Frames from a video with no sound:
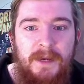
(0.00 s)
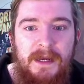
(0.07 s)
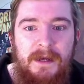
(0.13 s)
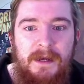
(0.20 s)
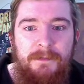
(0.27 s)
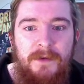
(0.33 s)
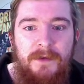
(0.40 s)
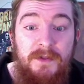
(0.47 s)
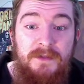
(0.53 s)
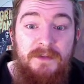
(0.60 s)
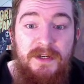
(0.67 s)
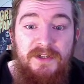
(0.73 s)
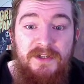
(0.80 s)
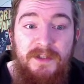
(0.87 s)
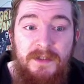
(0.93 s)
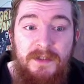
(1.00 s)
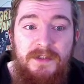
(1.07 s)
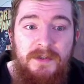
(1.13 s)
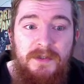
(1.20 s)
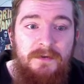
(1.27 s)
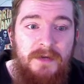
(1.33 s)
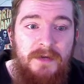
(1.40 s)
not to mention that the
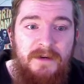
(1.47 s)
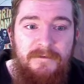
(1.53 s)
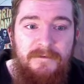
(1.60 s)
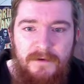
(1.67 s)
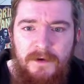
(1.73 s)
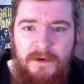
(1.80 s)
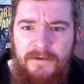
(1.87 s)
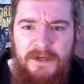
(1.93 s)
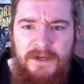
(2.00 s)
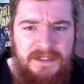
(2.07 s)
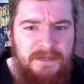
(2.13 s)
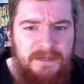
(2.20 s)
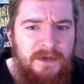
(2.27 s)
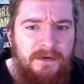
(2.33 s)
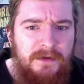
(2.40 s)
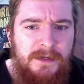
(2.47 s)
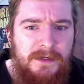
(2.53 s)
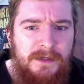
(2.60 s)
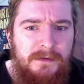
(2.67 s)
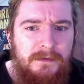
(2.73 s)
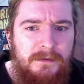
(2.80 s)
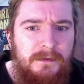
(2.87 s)
two kind of look very similar
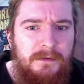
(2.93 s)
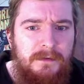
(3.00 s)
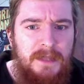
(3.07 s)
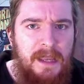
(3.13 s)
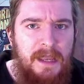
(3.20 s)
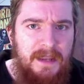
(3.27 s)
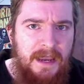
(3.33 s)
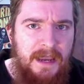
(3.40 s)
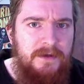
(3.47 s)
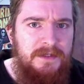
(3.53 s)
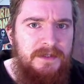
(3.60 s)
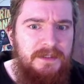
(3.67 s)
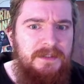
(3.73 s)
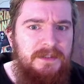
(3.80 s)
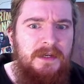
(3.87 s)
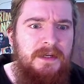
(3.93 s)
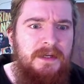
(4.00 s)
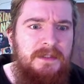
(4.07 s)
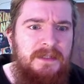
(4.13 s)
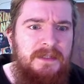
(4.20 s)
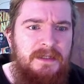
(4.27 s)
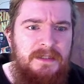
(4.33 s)
in their character
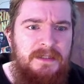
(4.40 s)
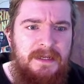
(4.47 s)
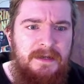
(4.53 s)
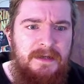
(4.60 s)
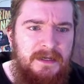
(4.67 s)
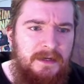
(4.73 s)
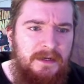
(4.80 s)
designs, in the same,